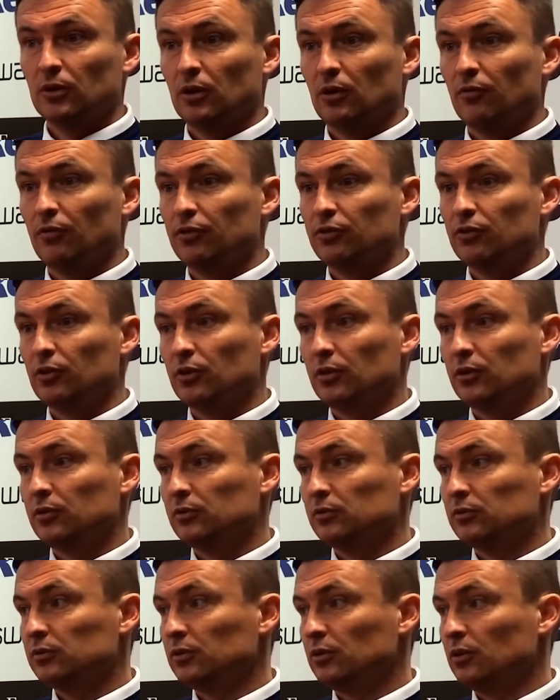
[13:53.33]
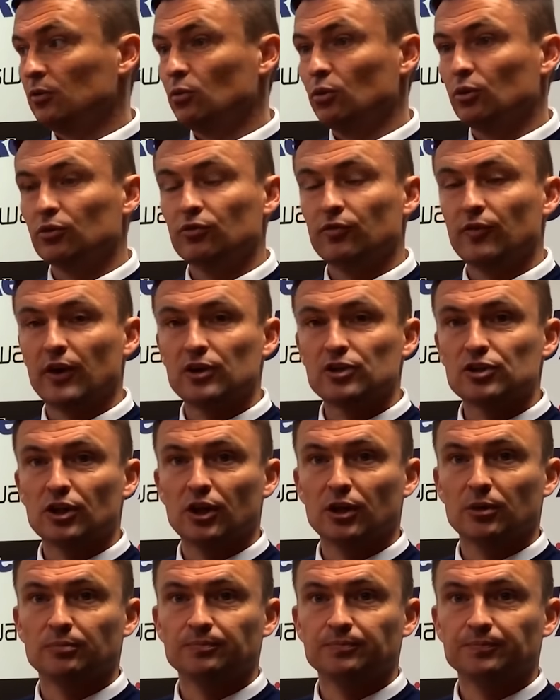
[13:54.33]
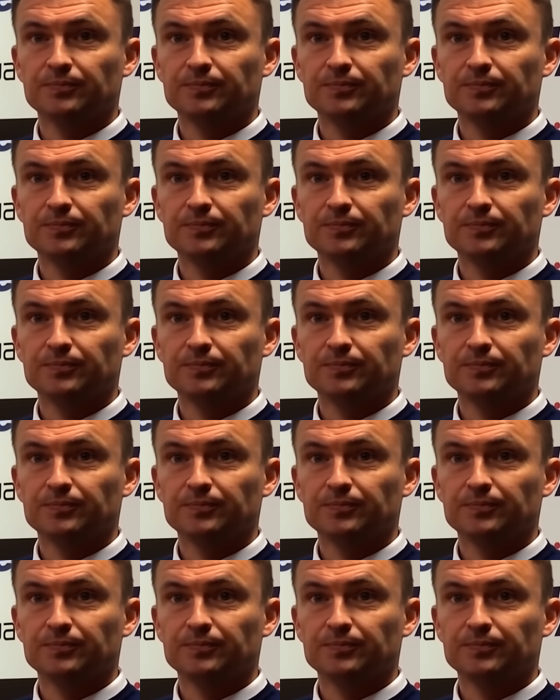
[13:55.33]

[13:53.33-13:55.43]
obviously, you know, won's fair share.